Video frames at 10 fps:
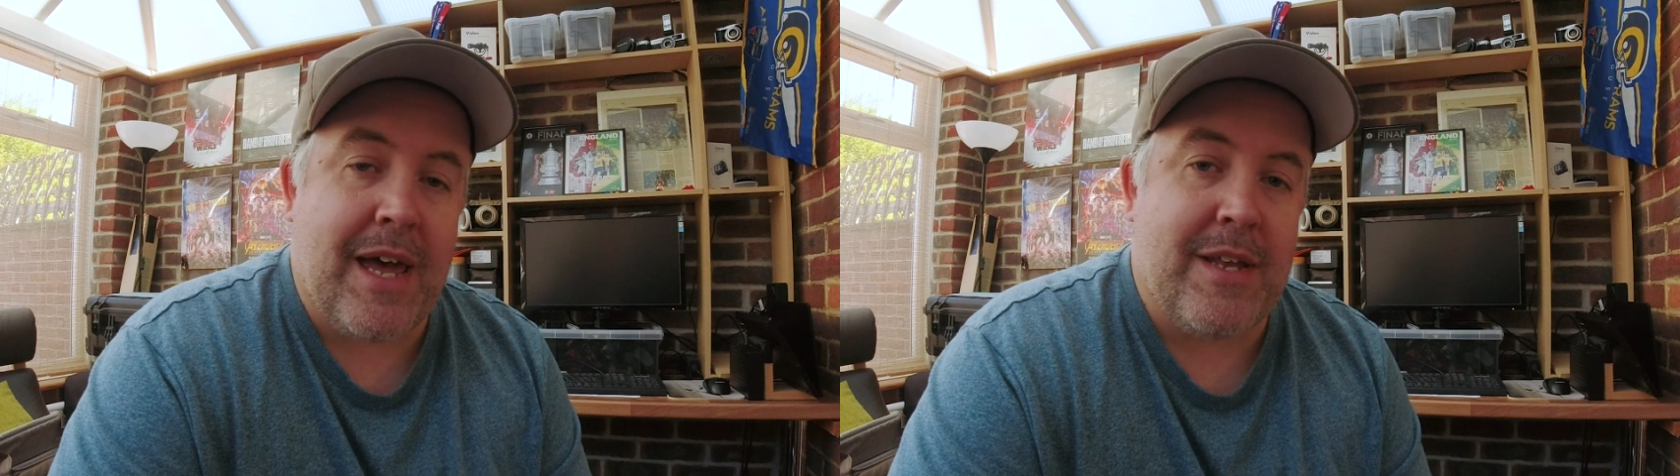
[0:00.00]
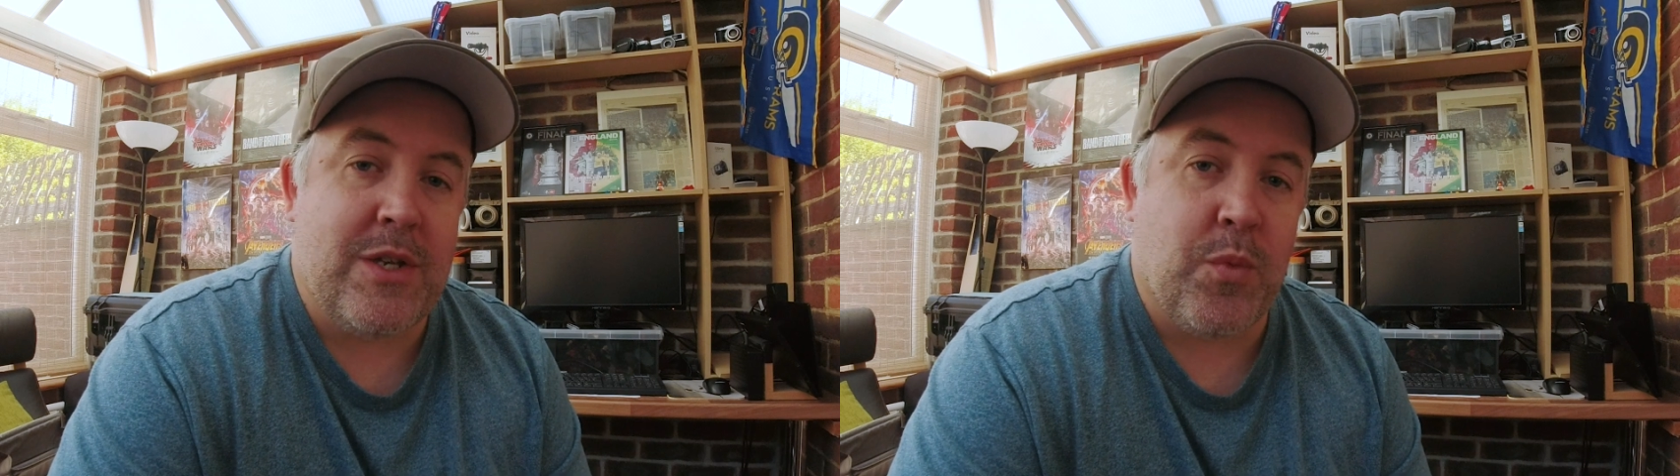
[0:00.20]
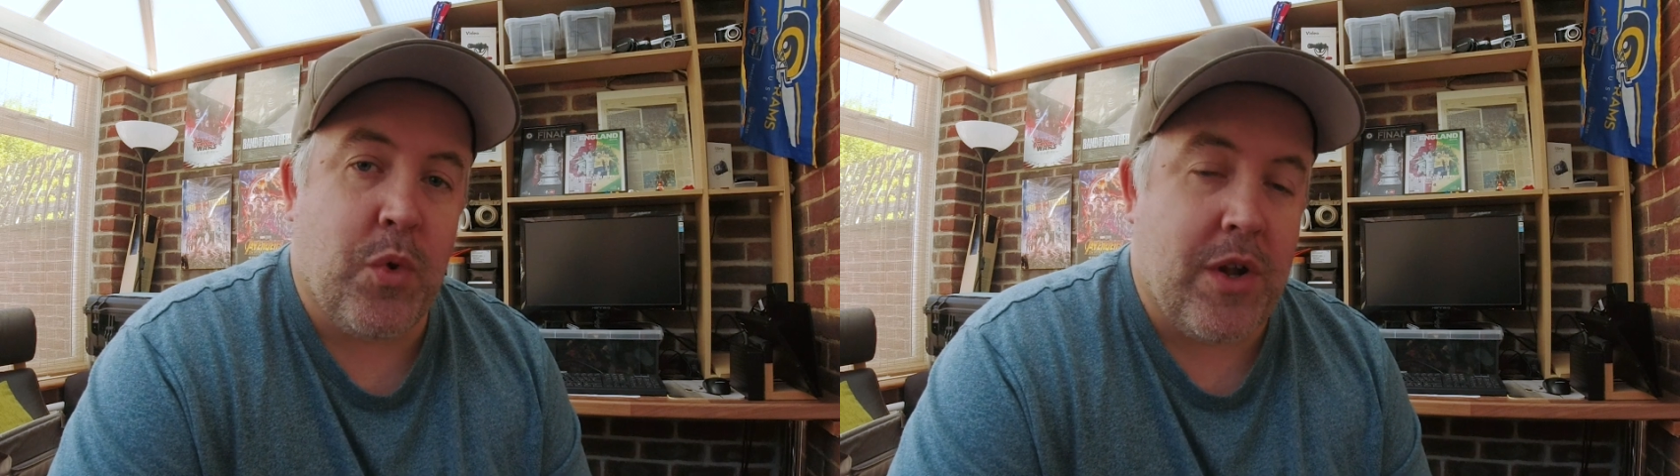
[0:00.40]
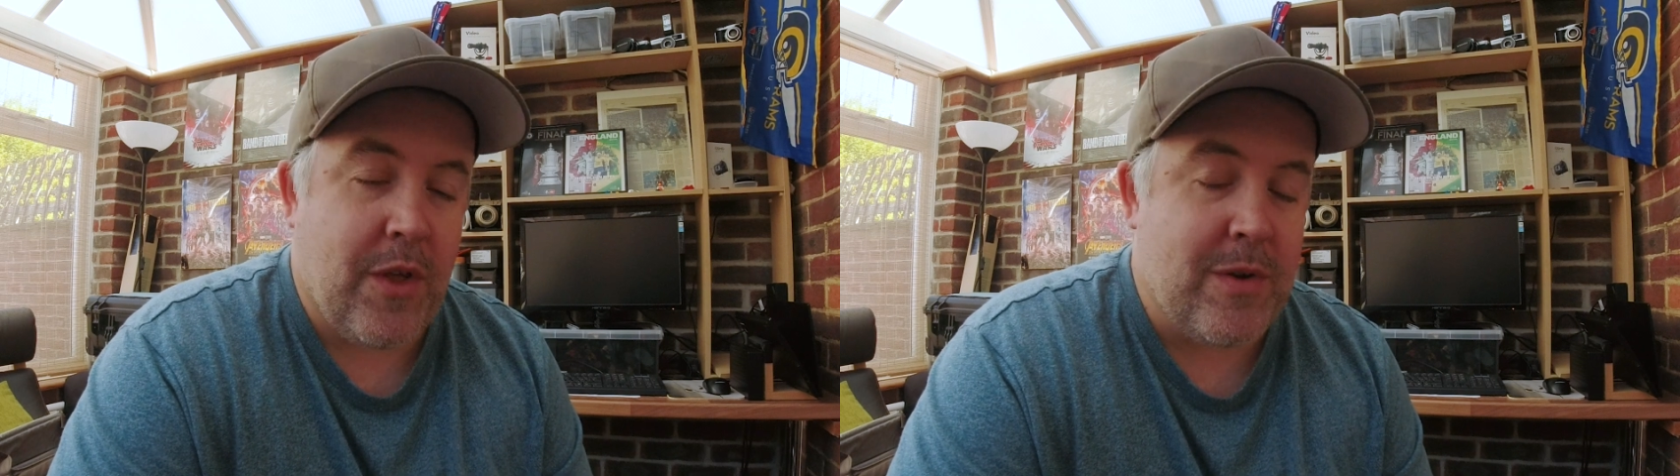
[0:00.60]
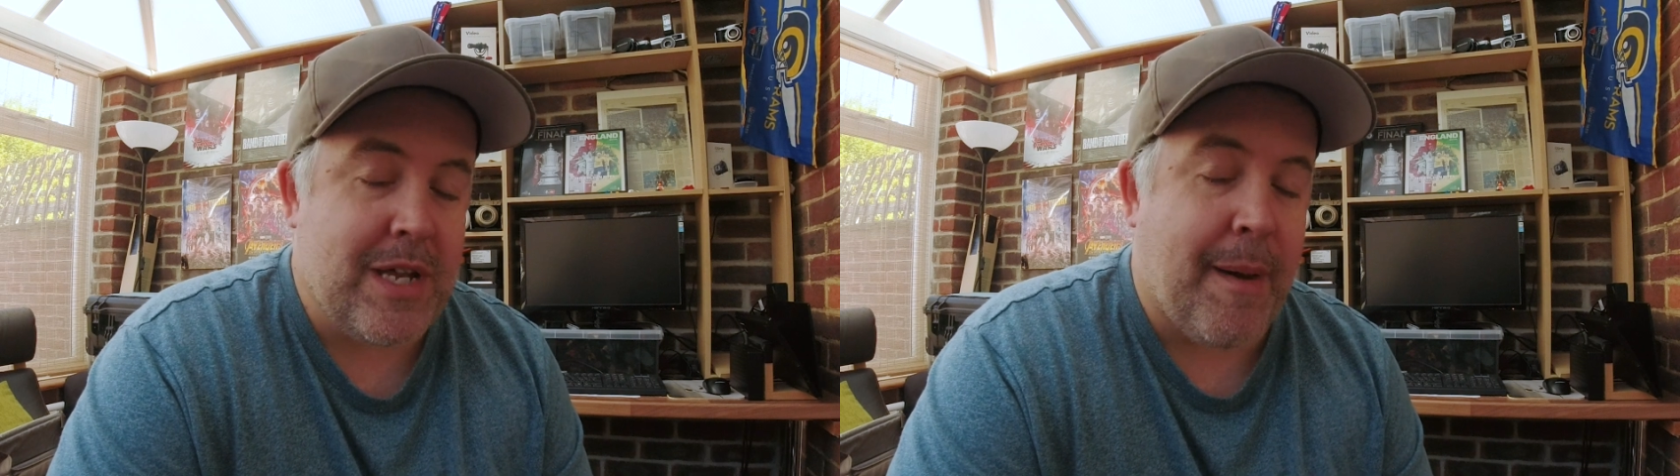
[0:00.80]
and one
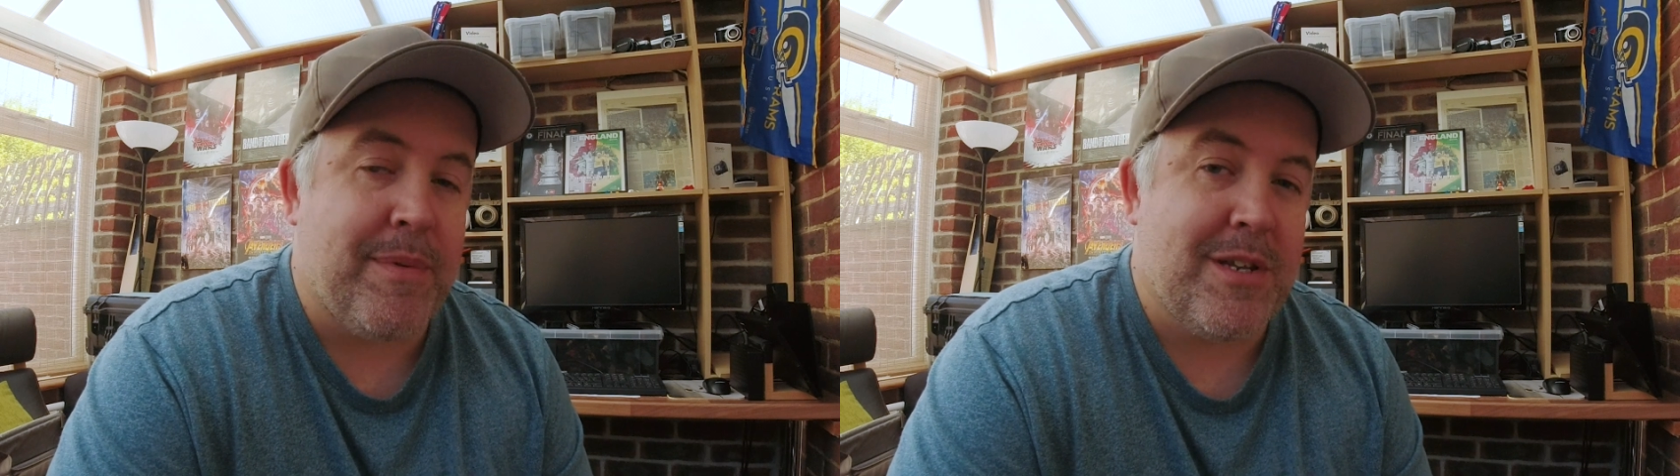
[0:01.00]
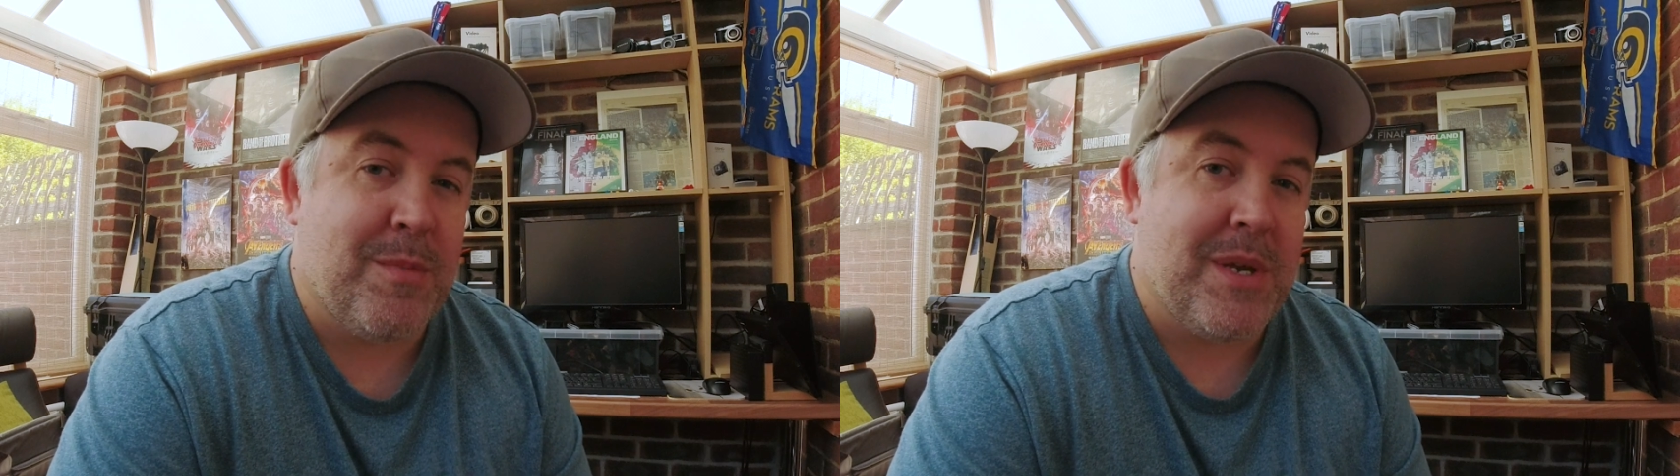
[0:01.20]
of those happened